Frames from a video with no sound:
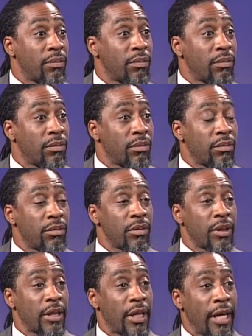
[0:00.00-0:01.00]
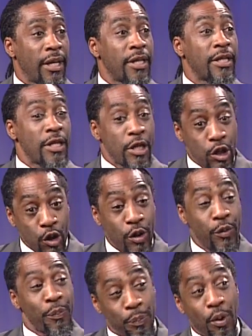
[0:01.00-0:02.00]
Mm -hmm. Okay,
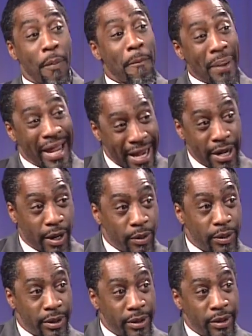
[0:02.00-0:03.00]
you're prepared